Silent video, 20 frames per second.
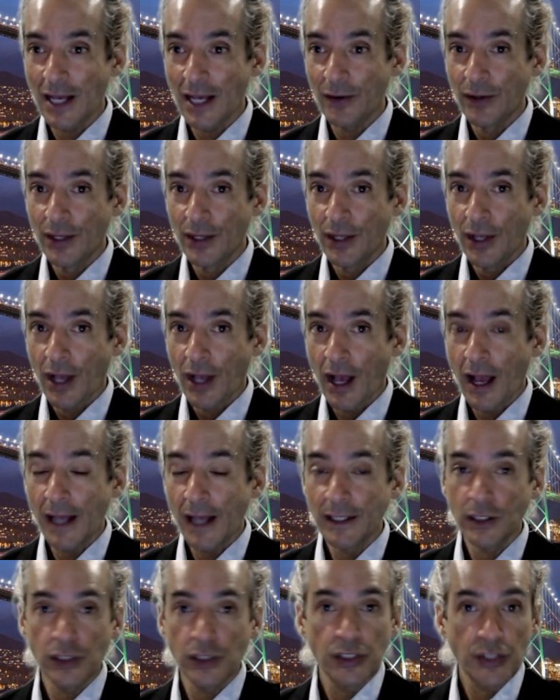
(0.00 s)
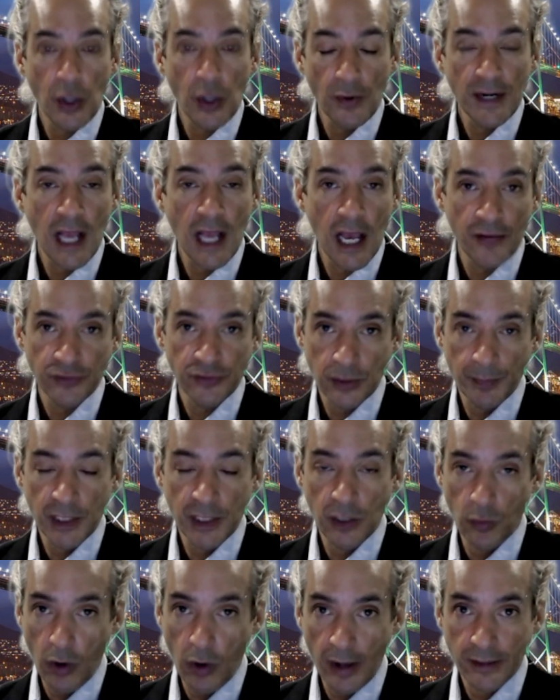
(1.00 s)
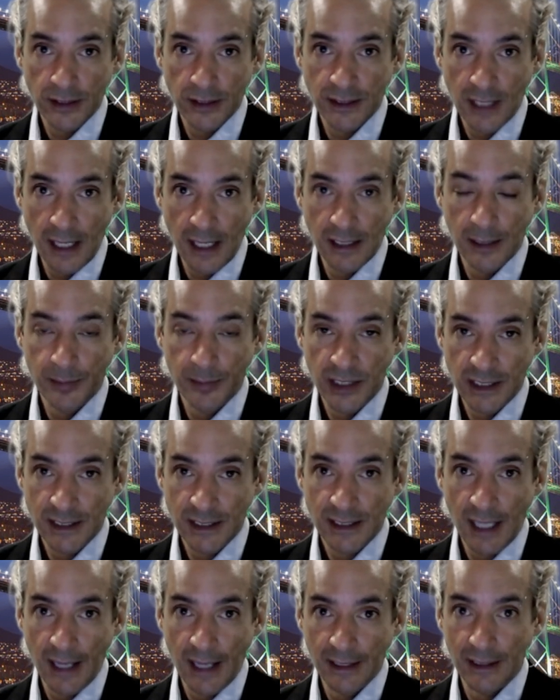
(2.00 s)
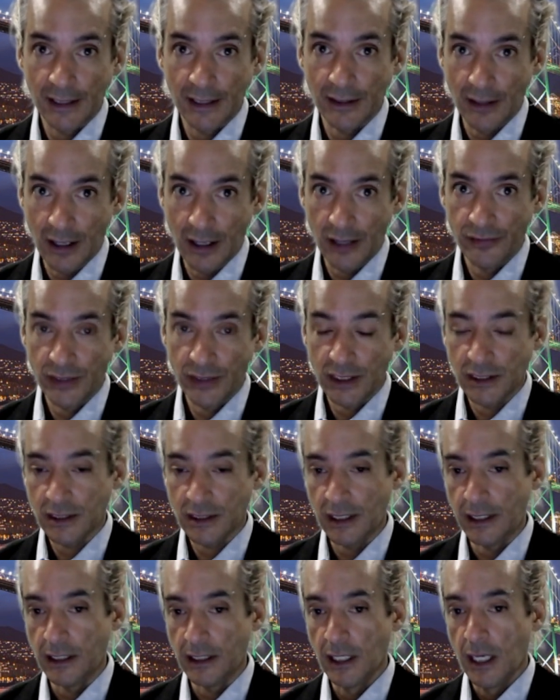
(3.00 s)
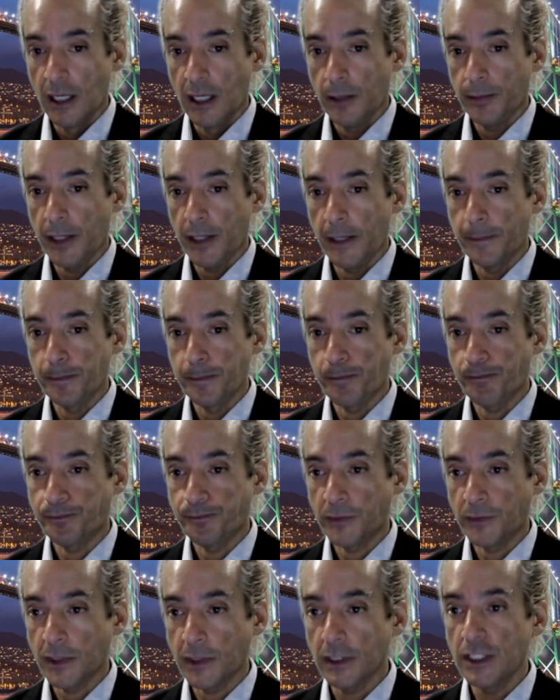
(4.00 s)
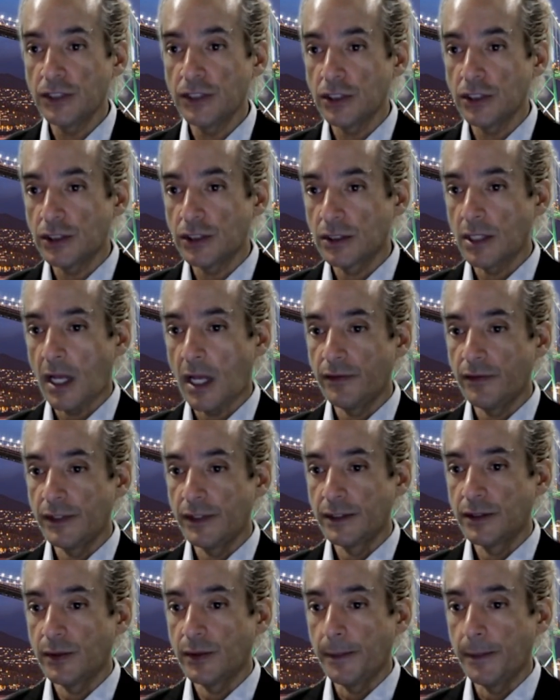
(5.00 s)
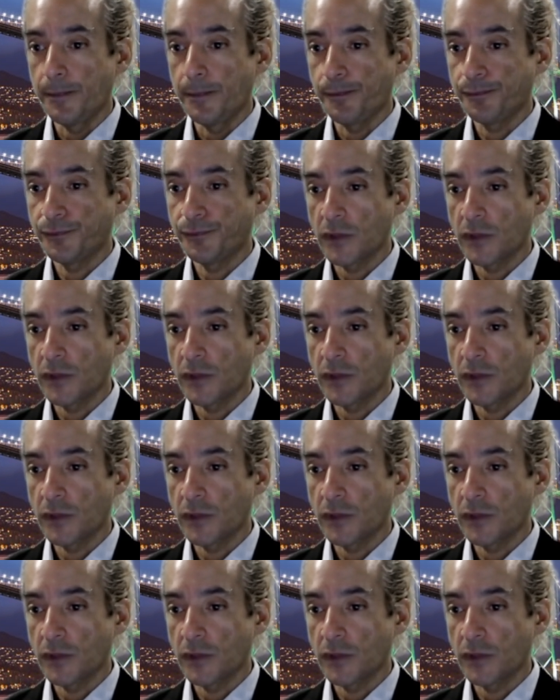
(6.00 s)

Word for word: Now, I you don't have to be a water sign to be psychic, obviously, but let's just dive into it.